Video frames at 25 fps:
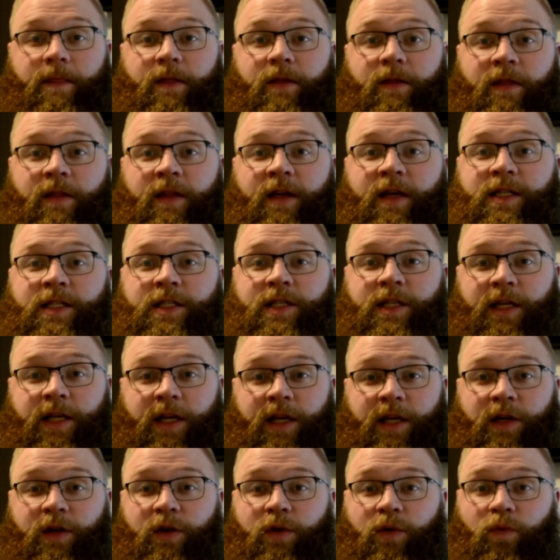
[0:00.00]
This
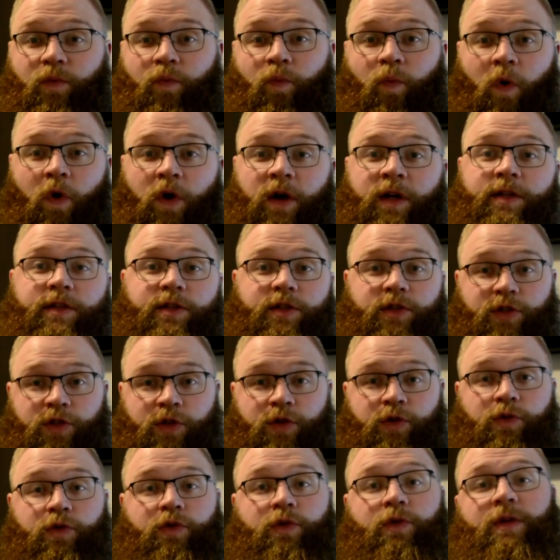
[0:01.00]
thing wants
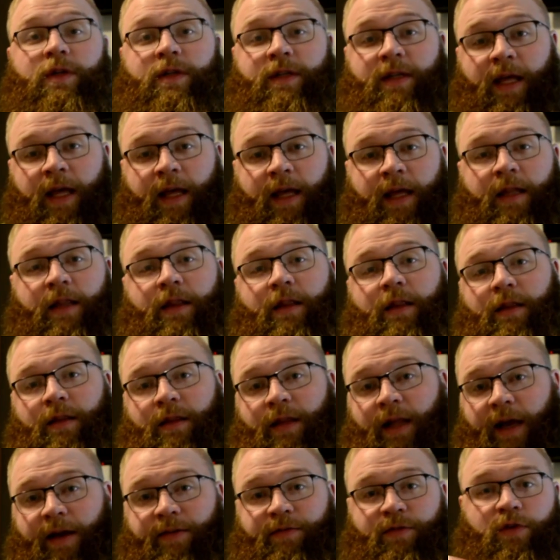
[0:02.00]
to get
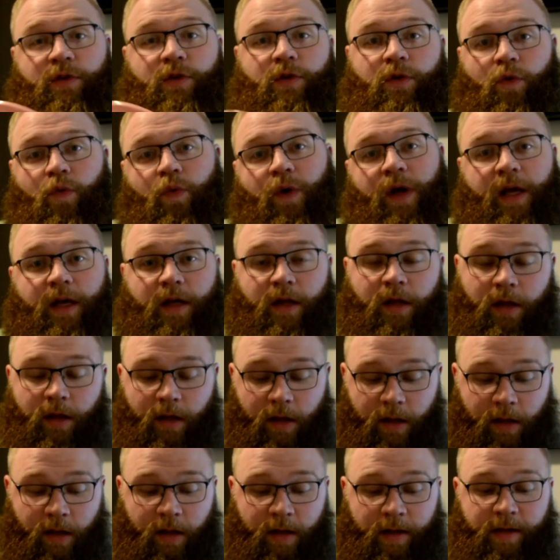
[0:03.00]
left quick.
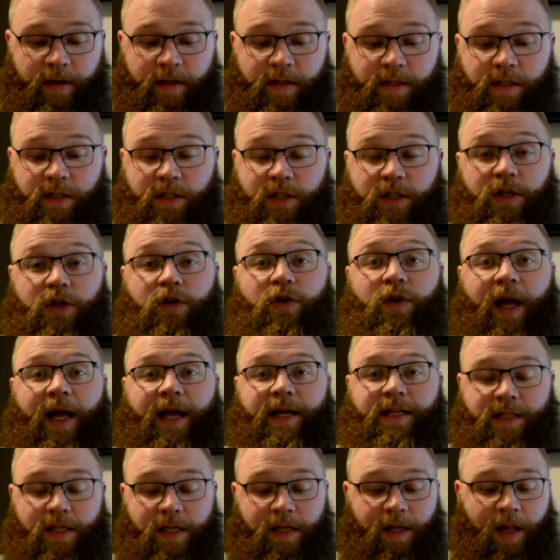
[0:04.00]
Still
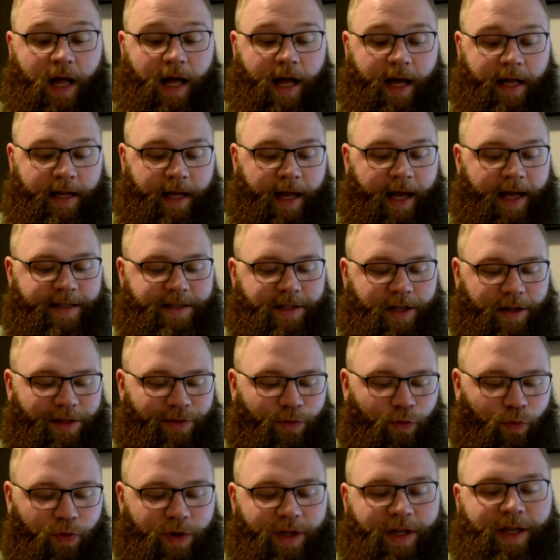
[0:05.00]
has glide. It has a
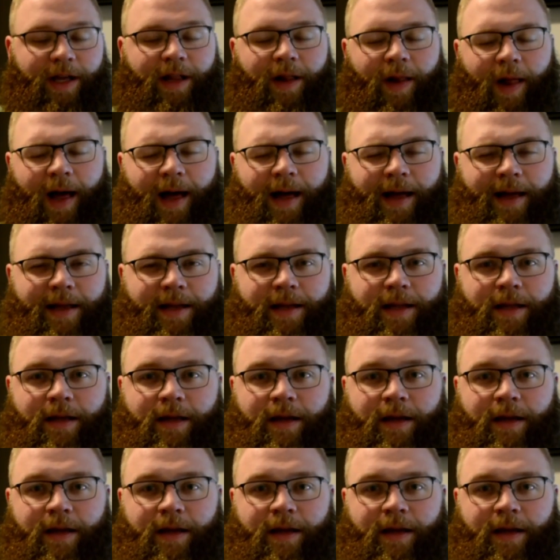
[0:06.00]
3 glide.